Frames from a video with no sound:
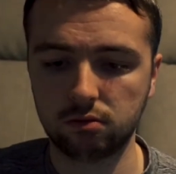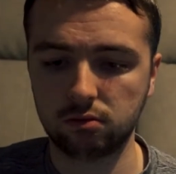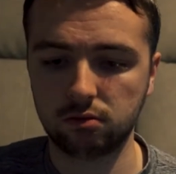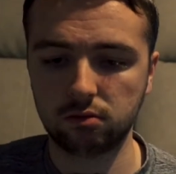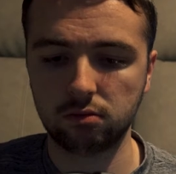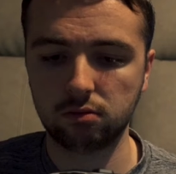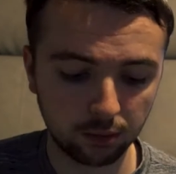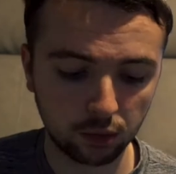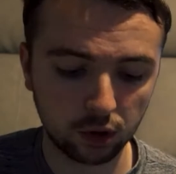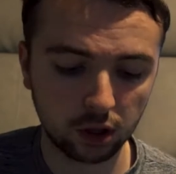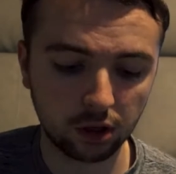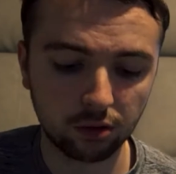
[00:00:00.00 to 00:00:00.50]

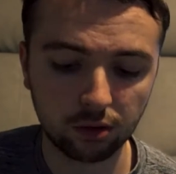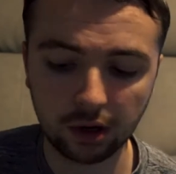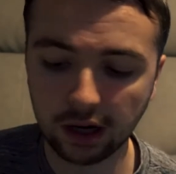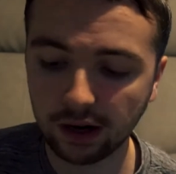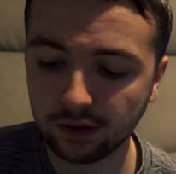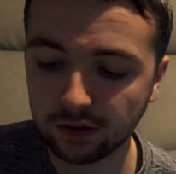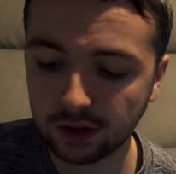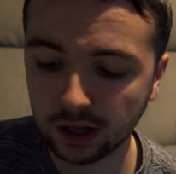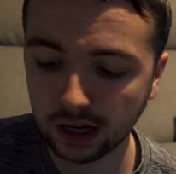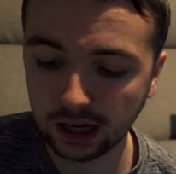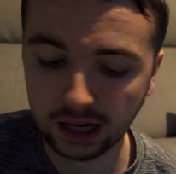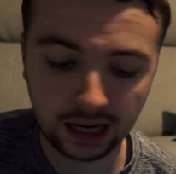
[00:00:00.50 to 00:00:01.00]
I'm gonna really
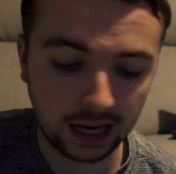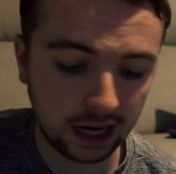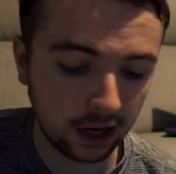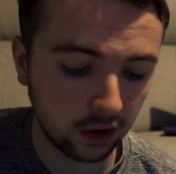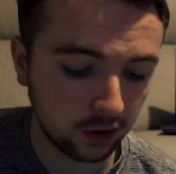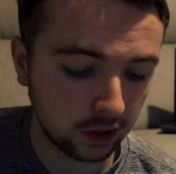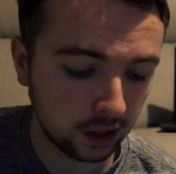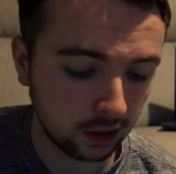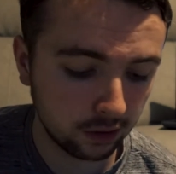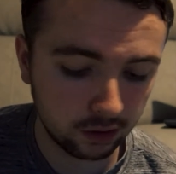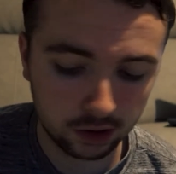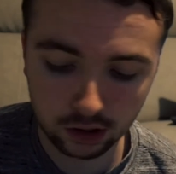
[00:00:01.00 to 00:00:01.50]
have to
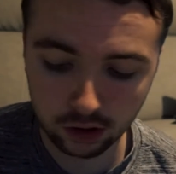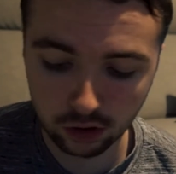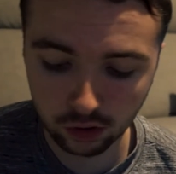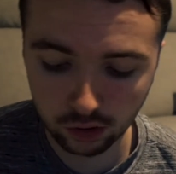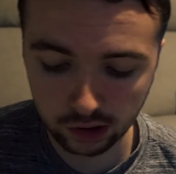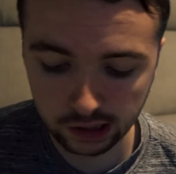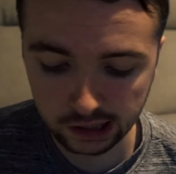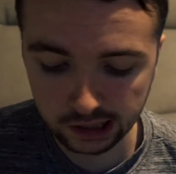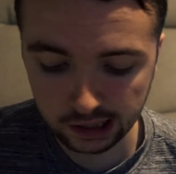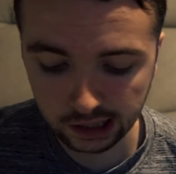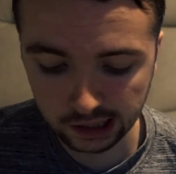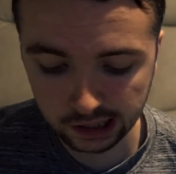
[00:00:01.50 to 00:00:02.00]
learn how to
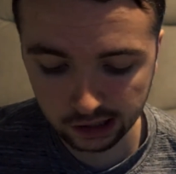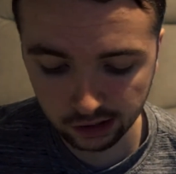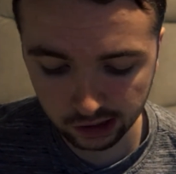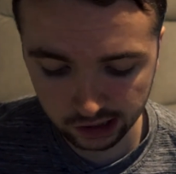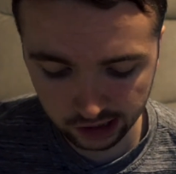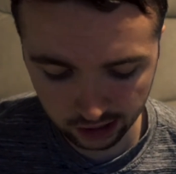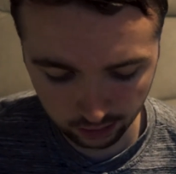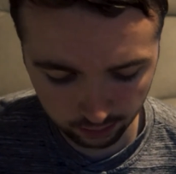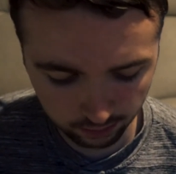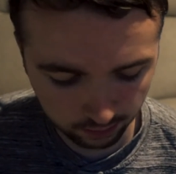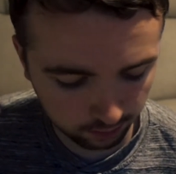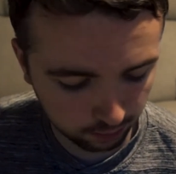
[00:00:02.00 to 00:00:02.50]
use this. There's
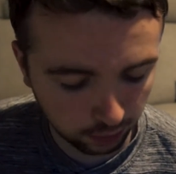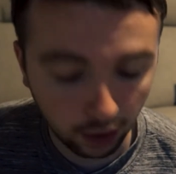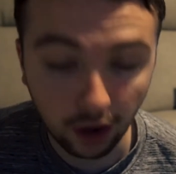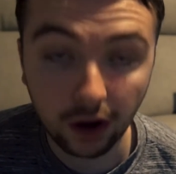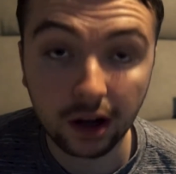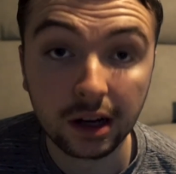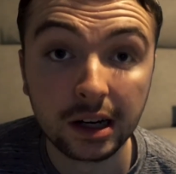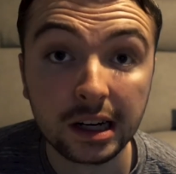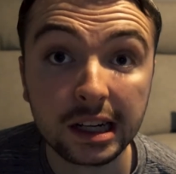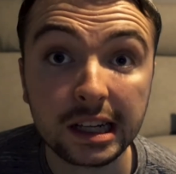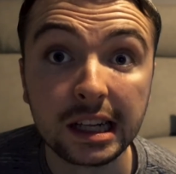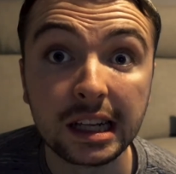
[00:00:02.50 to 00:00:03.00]
some
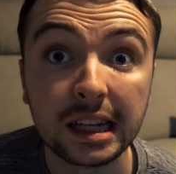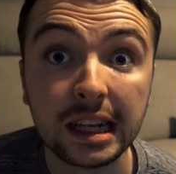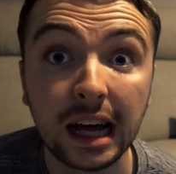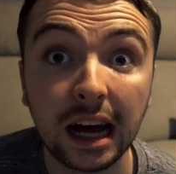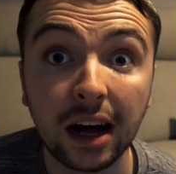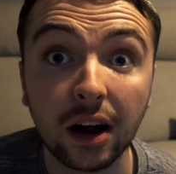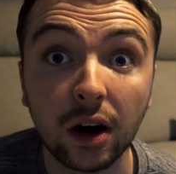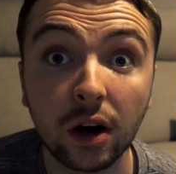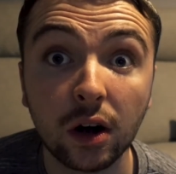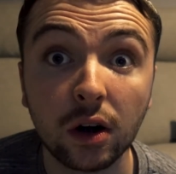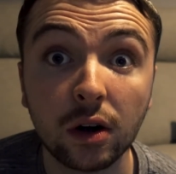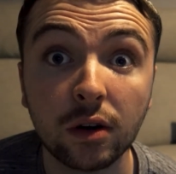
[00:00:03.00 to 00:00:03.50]
buttons that
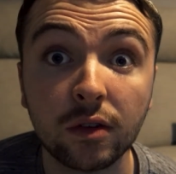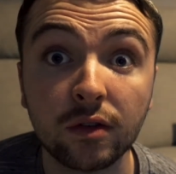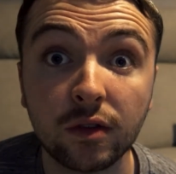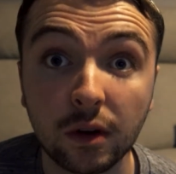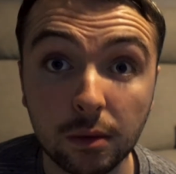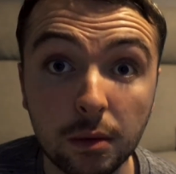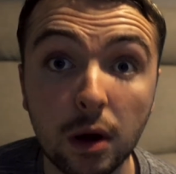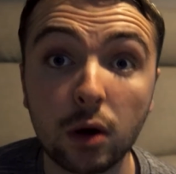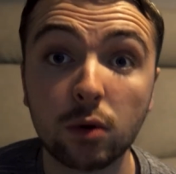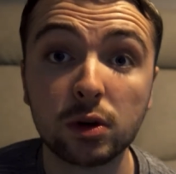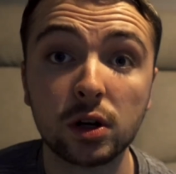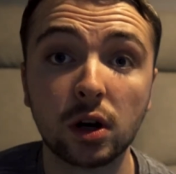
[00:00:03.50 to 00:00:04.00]
are
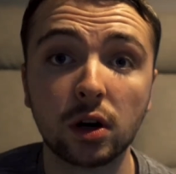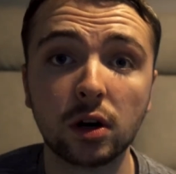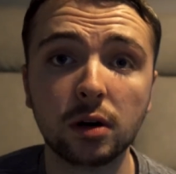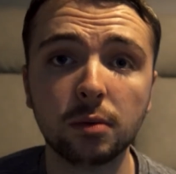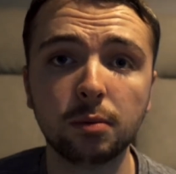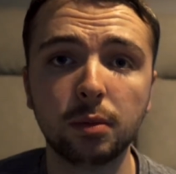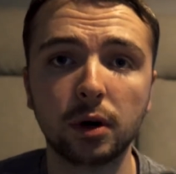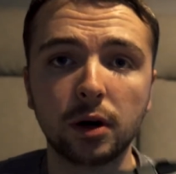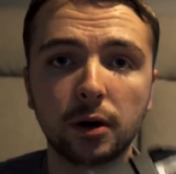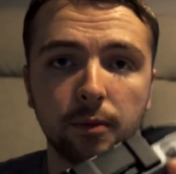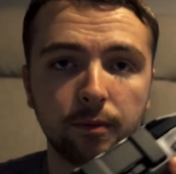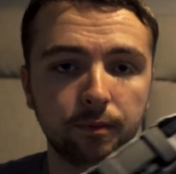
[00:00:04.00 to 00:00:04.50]
familiar,
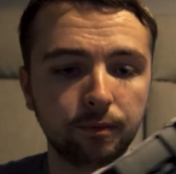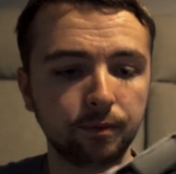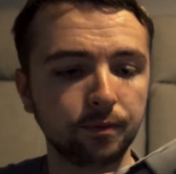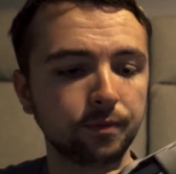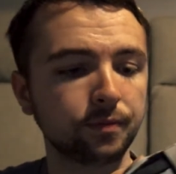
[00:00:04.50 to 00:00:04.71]
but